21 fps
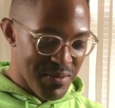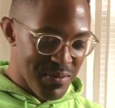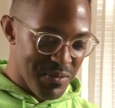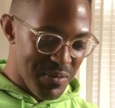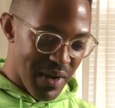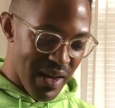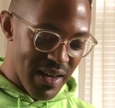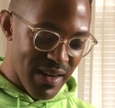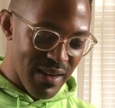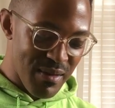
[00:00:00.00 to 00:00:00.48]

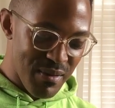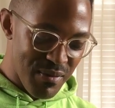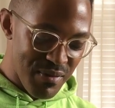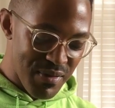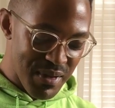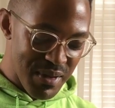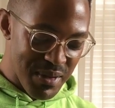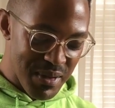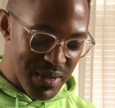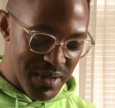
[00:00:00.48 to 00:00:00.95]
I don't
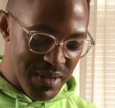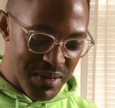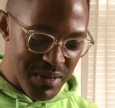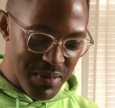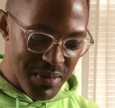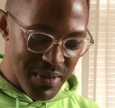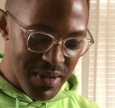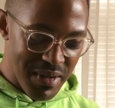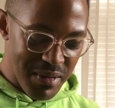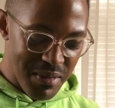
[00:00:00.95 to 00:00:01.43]
feel either
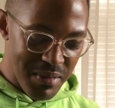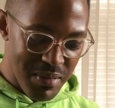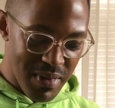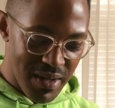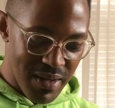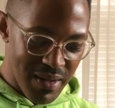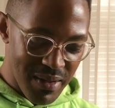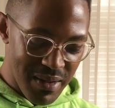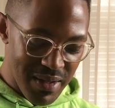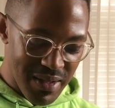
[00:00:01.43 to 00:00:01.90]
way
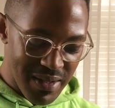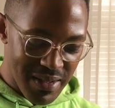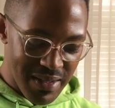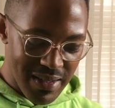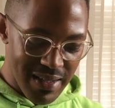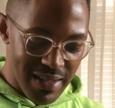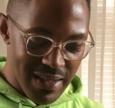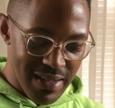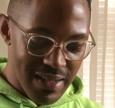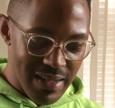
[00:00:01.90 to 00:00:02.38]
about it.
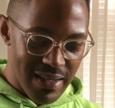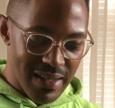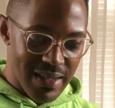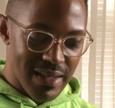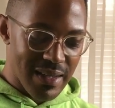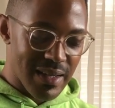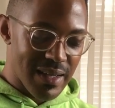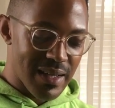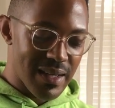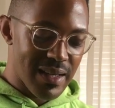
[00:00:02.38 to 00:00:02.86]

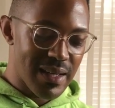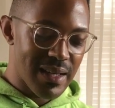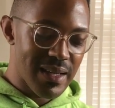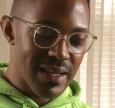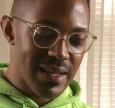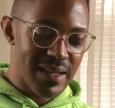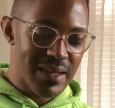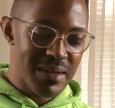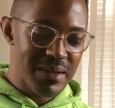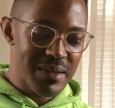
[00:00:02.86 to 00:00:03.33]
And then
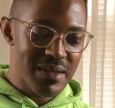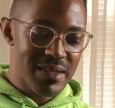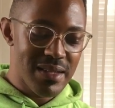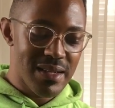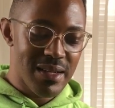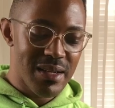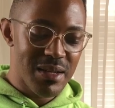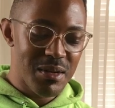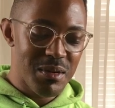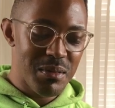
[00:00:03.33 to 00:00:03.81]
here's a
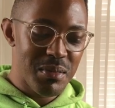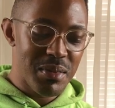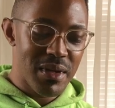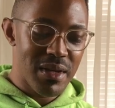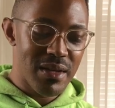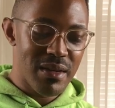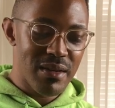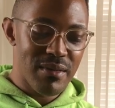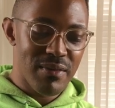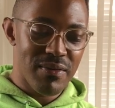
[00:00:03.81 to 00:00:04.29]
little
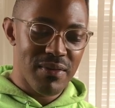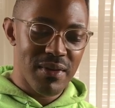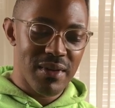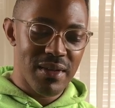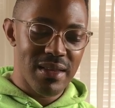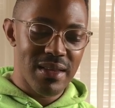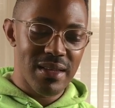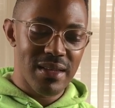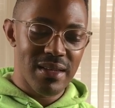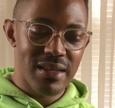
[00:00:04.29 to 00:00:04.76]
bed for
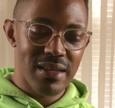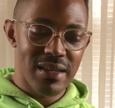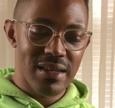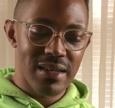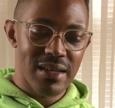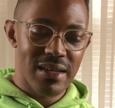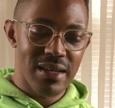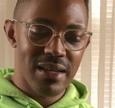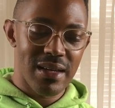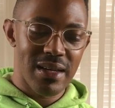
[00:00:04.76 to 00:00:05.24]
the
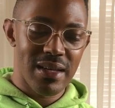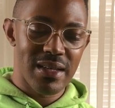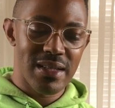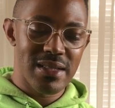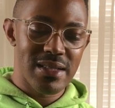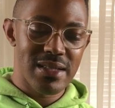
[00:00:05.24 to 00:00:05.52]
cat.